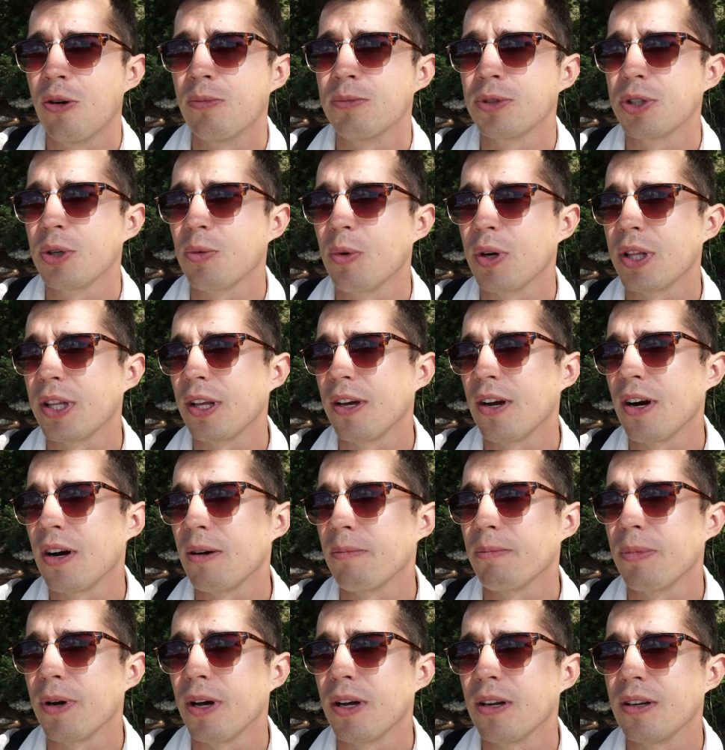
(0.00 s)
homes or what they
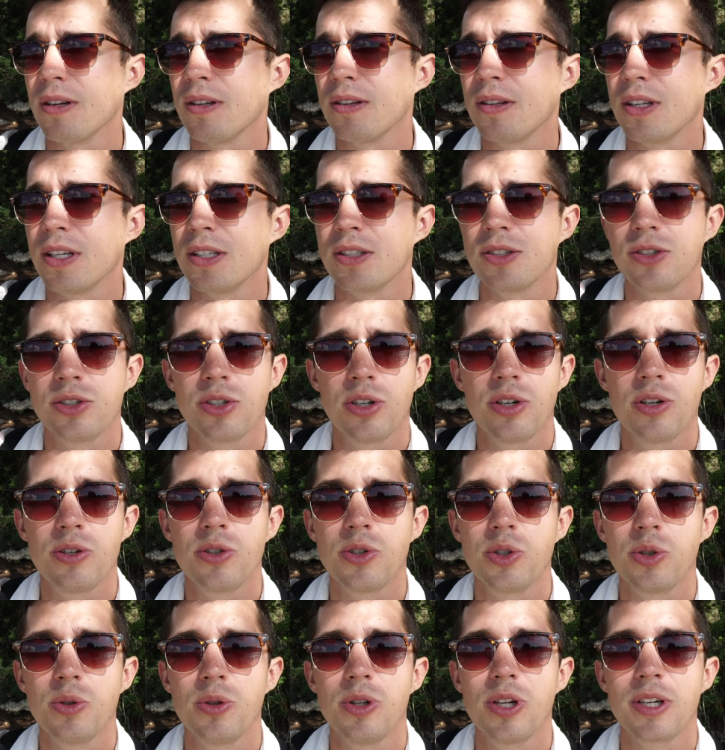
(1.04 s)
are, but they sure
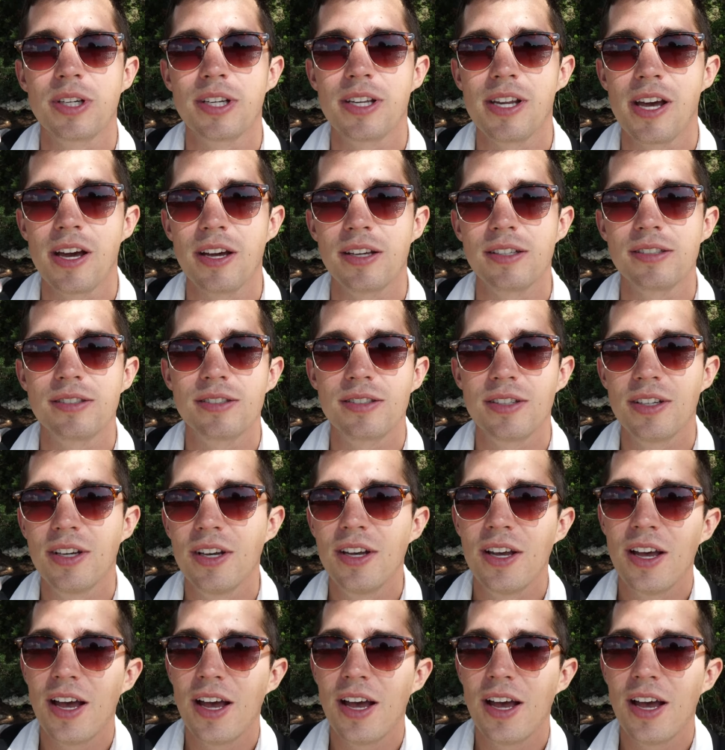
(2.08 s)
do look nice.